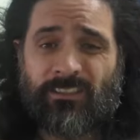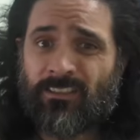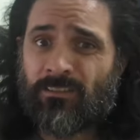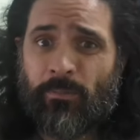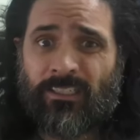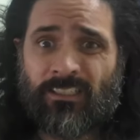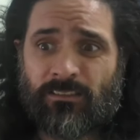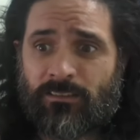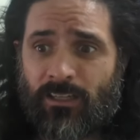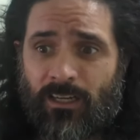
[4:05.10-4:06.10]
doesn't mean
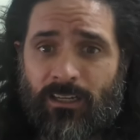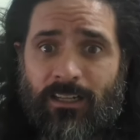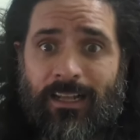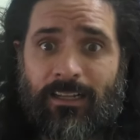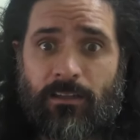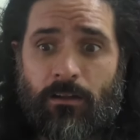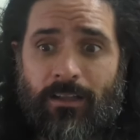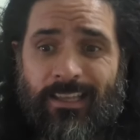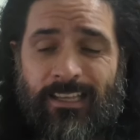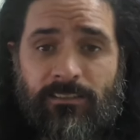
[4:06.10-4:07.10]
it's
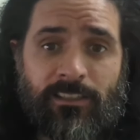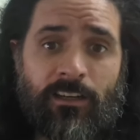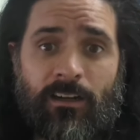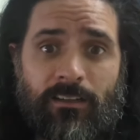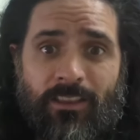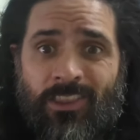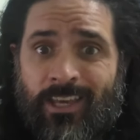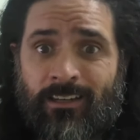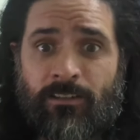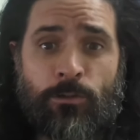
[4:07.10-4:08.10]
easier
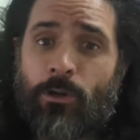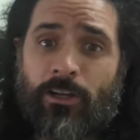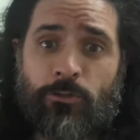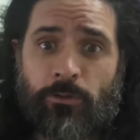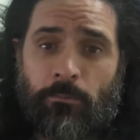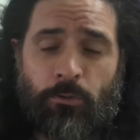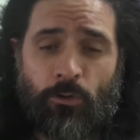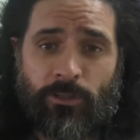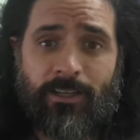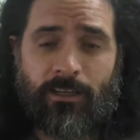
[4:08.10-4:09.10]
than a 200
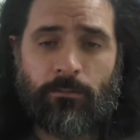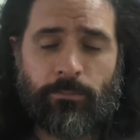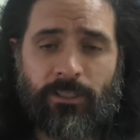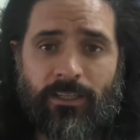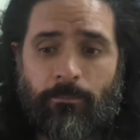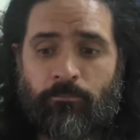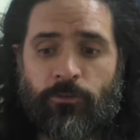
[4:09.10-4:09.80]
employee company.